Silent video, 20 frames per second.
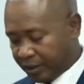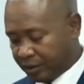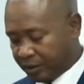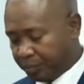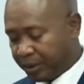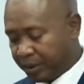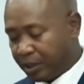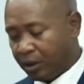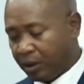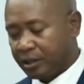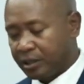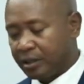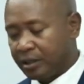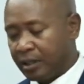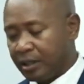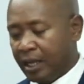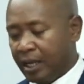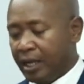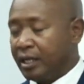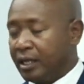Because
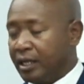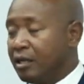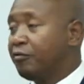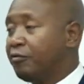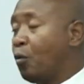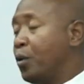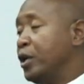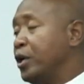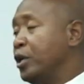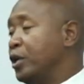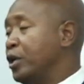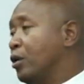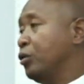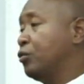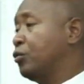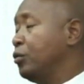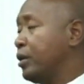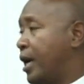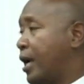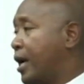if we don't
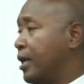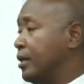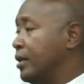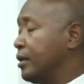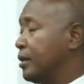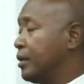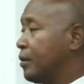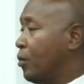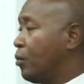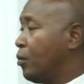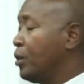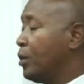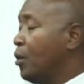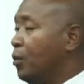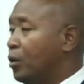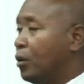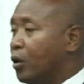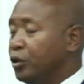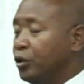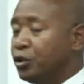do that, we will
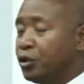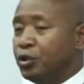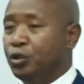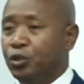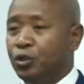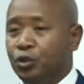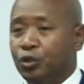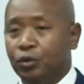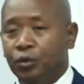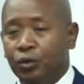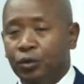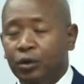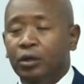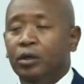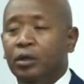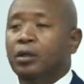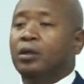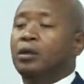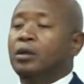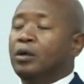continue to
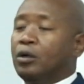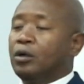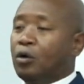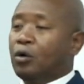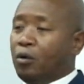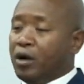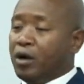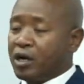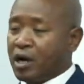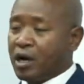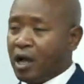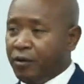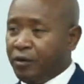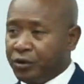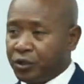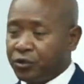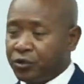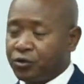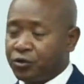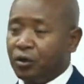go around
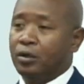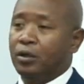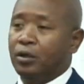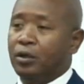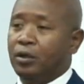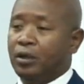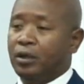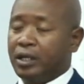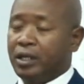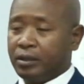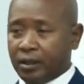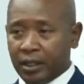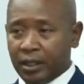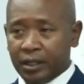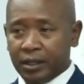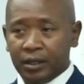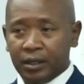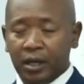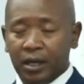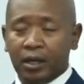the circle and,
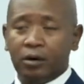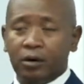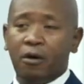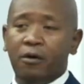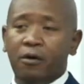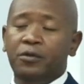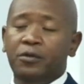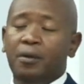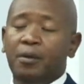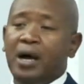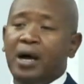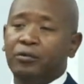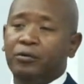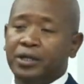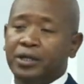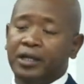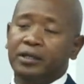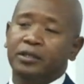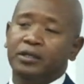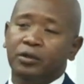and around the
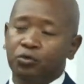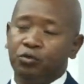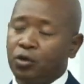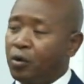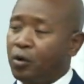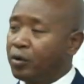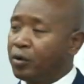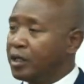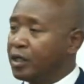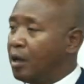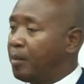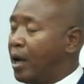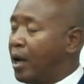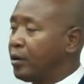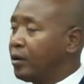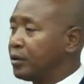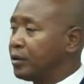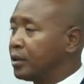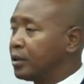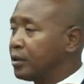mountains and talking
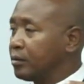about